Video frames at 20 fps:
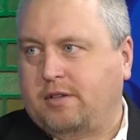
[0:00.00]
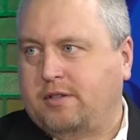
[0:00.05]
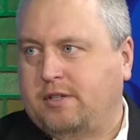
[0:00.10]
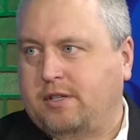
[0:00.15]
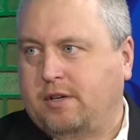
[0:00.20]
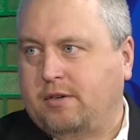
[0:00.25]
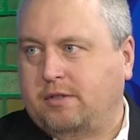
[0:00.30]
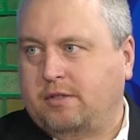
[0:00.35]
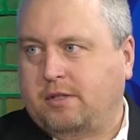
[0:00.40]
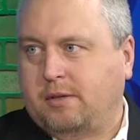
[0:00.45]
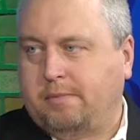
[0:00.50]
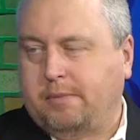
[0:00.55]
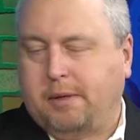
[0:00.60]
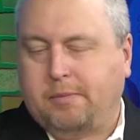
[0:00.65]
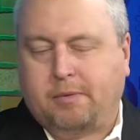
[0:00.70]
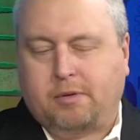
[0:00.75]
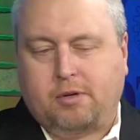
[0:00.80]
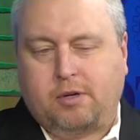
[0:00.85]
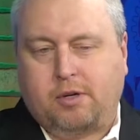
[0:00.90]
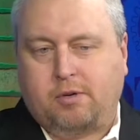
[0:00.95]
So okay. some
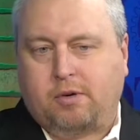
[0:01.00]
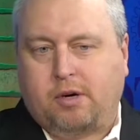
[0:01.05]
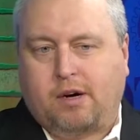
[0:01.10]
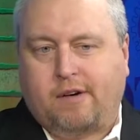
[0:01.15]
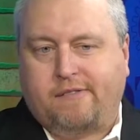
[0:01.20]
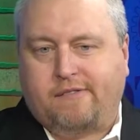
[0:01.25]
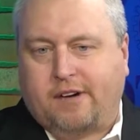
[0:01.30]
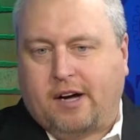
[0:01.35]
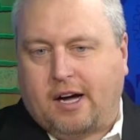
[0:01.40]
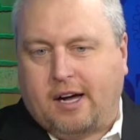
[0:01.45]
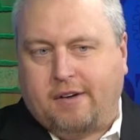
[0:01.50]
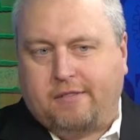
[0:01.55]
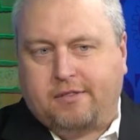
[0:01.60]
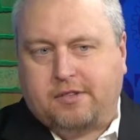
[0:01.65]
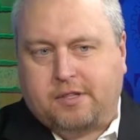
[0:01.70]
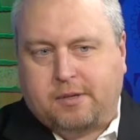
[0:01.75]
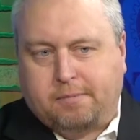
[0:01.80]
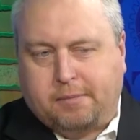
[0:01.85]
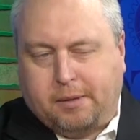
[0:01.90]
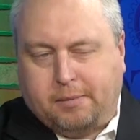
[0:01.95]
people are doing all five.
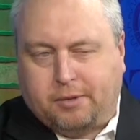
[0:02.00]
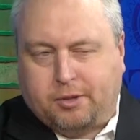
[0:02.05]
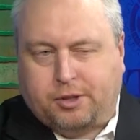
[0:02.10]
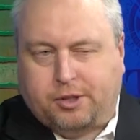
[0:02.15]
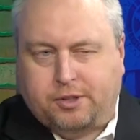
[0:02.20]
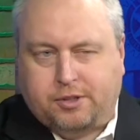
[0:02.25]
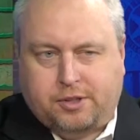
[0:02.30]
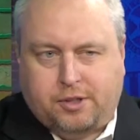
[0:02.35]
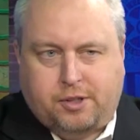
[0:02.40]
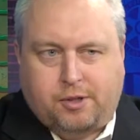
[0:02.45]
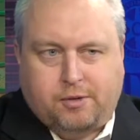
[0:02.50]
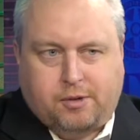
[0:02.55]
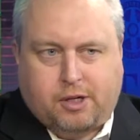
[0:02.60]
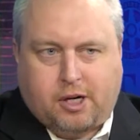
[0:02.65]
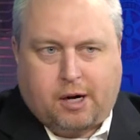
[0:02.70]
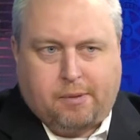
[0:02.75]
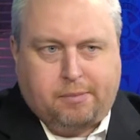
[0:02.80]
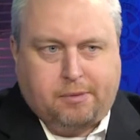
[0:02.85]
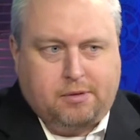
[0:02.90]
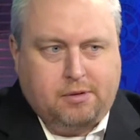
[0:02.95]
Some people choose to do a
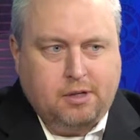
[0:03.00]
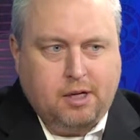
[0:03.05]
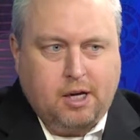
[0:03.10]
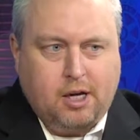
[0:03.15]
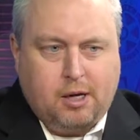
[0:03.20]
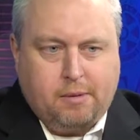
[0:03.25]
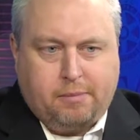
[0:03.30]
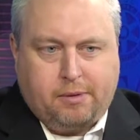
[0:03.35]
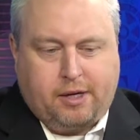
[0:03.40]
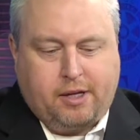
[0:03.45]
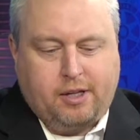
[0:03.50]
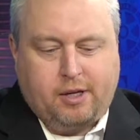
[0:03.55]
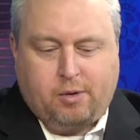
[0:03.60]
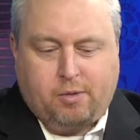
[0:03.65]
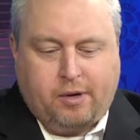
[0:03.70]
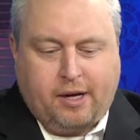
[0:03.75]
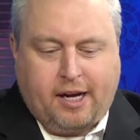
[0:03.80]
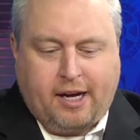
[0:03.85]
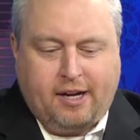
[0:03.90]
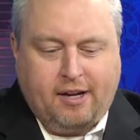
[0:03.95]
couple. But either
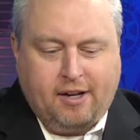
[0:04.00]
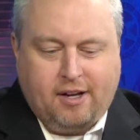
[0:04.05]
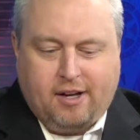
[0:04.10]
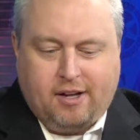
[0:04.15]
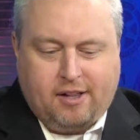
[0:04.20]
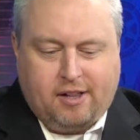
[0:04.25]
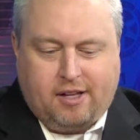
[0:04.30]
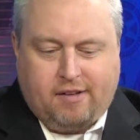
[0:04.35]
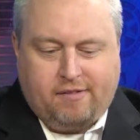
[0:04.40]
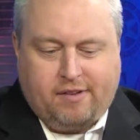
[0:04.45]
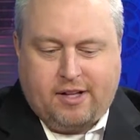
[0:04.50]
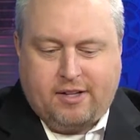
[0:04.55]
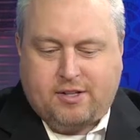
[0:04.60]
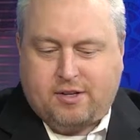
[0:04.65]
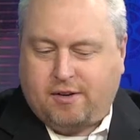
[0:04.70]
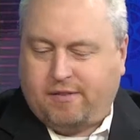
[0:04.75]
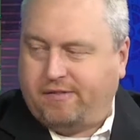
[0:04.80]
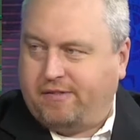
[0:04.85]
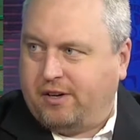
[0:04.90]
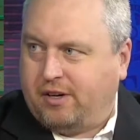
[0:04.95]
way, the events
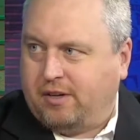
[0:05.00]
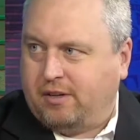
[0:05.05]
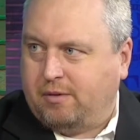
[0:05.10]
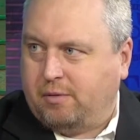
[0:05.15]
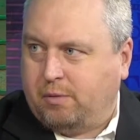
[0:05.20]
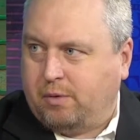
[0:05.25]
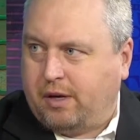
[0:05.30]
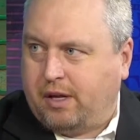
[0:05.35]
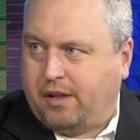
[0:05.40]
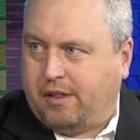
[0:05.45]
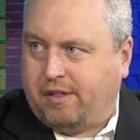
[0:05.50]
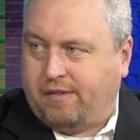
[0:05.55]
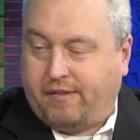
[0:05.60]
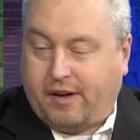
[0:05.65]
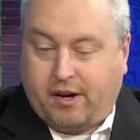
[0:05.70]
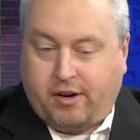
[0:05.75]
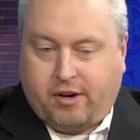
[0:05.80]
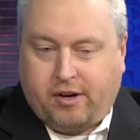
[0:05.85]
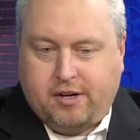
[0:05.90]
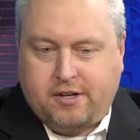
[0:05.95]
are filled with
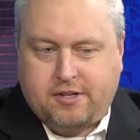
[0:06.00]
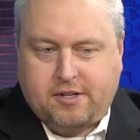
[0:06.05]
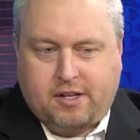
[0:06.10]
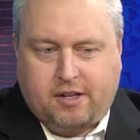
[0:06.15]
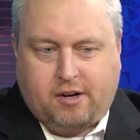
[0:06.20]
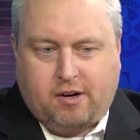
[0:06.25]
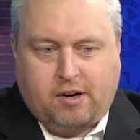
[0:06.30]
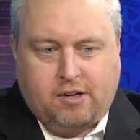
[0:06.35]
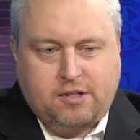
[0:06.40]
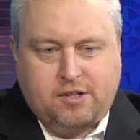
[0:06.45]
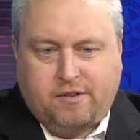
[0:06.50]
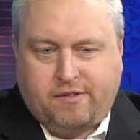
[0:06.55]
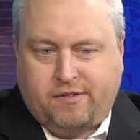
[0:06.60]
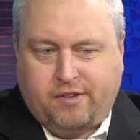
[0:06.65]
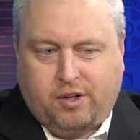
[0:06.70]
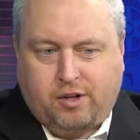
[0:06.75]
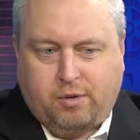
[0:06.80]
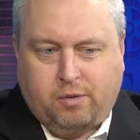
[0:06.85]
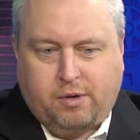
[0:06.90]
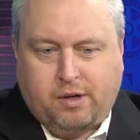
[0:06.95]
vendors and they're also
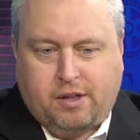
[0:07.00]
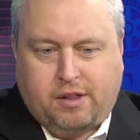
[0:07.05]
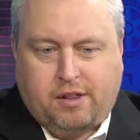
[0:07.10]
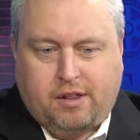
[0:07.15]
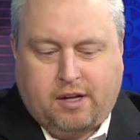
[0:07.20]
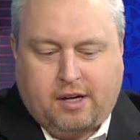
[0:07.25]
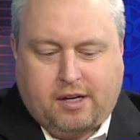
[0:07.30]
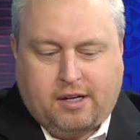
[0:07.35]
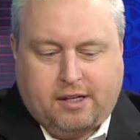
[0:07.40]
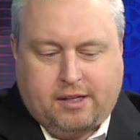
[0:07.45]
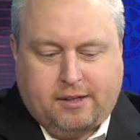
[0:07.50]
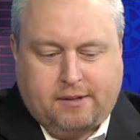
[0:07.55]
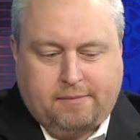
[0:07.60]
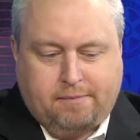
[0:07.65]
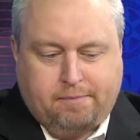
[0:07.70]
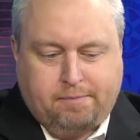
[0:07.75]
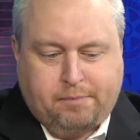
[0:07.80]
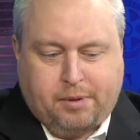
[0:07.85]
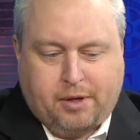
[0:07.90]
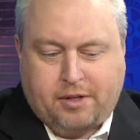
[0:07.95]
filled with uh,
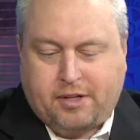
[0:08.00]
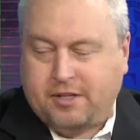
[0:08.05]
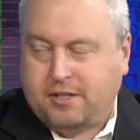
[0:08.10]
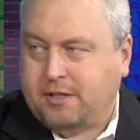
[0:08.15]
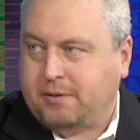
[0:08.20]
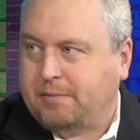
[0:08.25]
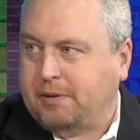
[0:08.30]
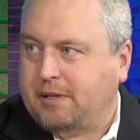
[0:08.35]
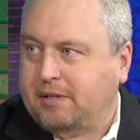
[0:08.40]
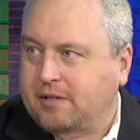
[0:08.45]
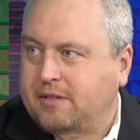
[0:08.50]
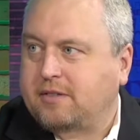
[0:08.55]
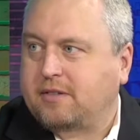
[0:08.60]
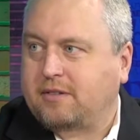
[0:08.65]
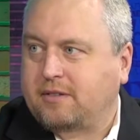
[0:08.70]
participants.